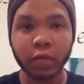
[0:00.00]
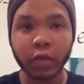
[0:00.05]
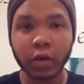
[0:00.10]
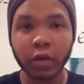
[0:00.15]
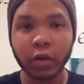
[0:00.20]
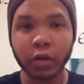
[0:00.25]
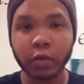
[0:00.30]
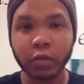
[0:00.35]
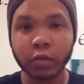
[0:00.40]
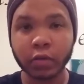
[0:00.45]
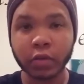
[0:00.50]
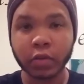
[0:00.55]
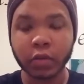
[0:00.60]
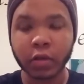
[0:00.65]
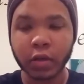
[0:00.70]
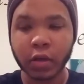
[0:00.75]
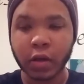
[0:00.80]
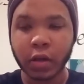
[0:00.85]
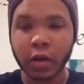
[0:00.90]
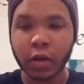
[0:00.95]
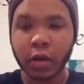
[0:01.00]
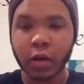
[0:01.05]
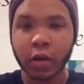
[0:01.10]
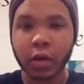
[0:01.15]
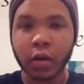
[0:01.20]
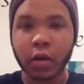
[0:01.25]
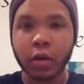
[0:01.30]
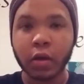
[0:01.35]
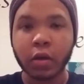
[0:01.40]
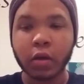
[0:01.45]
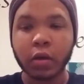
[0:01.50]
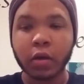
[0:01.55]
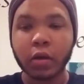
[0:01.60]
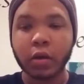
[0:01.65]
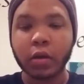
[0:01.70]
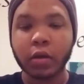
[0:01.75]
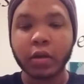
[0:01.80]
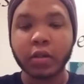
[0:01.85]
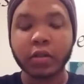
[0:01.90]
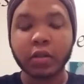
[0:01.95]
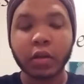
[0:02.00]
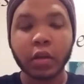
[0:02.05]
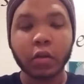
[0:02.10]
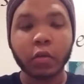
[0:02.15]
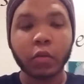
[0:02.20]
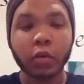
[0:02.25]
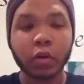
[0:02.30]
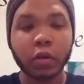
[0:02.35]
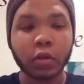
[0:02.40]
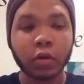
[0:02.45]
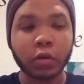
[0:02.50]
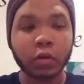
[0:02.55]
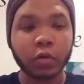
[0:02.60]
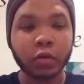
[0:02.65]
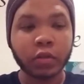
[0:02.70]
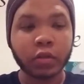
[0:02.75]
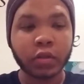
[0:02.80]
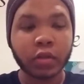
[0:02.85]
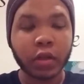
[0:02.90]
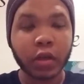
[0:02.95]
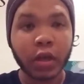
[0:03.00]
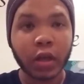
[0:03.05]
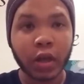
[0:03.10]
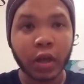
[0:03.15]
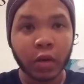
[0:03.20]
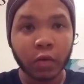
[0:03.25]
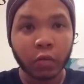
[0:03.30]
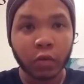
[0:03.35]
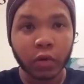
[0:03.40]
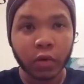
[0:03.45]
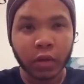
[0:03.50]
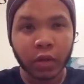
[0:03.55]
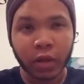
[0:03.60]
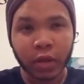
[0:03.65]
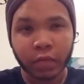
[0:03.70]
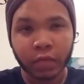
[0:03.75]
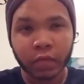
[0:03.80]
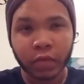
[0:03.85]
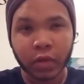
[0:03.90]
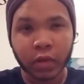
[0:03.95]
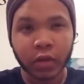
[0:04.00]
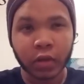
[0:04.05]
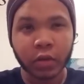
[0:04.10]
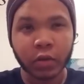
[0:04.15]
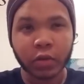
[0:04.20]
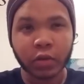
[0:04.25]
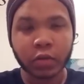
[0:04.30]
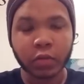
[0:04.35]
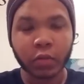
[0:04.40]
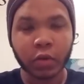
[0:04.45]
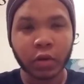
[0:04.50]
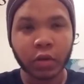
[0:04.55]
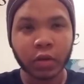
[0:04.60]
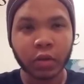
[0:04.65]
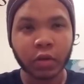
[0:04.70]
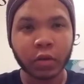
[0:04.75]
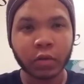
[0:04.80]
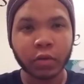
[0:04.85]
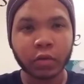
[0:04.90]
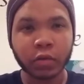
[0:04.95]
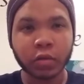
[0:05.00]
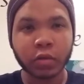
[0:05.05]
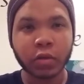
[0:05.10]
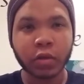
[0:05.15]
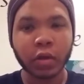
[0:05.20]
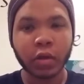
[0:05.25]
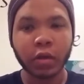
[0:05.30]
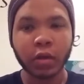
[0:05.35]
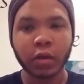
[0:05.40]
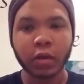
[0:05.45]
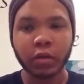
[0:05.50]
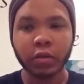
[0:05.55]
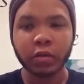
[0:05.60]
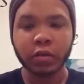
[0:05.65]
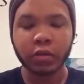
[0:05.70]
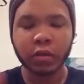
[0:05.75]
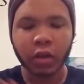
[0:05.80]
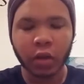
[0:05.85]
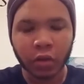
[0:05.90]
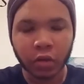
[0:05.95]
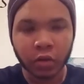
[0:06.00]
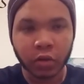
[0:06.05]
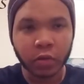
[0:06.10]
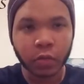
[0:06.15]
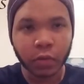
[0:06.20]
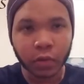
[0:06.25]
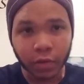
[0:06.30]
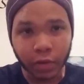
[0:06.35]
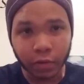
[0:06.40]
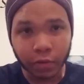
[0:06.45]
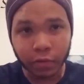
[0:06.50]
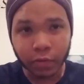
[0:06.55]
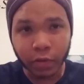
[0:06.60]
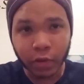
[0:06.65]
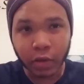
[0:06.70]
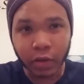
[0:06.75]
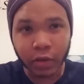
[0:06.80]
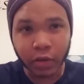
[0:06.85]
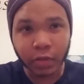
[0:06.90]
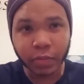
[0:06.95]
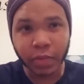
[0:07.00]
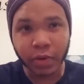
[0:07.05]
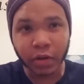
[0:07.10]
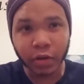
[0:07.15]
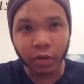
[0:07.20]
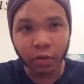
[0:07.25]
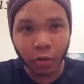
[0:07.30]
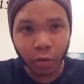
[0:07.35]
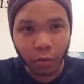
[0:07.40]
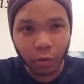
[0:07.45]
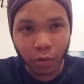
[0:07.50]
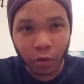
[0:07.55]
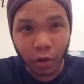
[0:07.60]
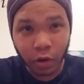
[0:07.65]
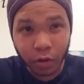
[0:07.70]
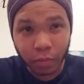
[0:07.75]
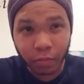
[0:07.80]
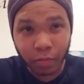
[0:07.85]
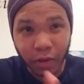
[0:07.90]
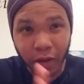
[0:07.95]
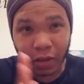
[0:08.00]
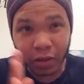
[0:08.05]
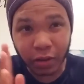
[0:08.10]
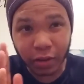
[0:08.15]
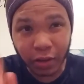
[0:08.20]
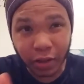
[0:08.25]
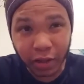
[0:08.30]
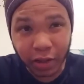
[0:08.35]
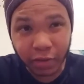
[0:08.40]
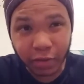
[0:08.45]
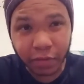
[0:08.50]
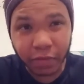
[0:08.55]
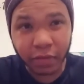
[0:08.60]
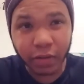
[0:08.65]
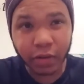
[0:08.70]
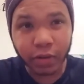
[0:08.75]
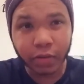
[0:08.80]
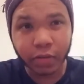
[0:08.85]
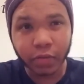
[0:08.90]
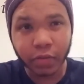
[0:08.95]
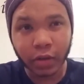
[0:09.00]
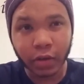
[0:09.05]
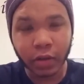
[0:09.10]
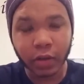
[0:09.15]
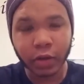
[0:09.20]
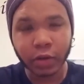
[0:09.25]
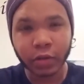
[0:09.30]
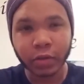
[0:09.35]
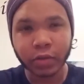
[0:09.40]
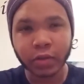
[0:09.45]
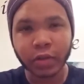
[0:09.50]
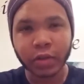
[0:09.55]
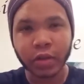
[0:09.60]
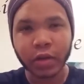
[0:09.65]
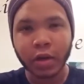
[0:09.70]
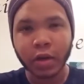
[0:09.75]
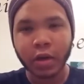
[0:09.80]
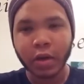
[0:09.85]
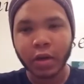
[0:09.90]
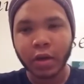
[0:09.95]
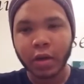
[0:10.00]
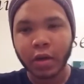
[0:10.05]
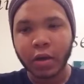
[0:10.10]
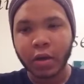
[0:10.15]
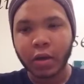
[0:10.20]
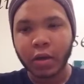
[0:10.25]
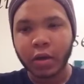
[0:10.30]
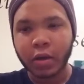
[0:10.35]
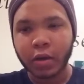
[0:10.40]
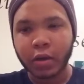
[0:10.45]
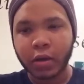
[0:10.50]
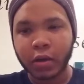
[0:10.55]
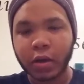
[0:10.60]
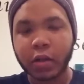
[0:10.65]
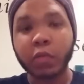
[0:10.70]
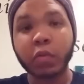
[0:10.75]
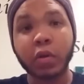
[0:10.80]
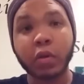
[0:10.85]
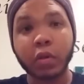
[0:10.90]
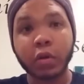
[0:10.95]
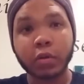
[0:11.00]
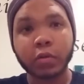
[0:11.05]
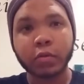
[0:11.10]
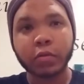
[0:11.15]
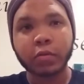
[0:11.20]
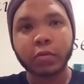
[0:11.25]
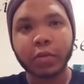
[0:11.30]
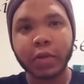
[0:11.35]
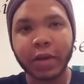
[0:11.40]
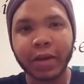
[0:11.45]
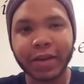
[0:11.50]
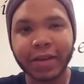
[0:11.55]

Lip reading: videos. It's another one of those in real life videos, one of those telling you what the fuck has been going on in my life videos. It's one of those.